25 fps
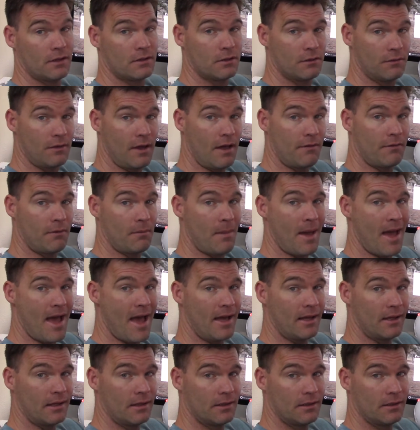So if you have a
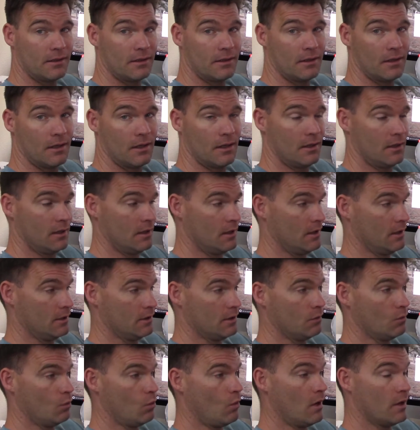Mac and uh,
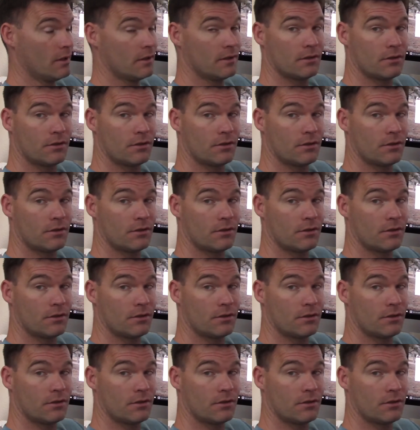you wanted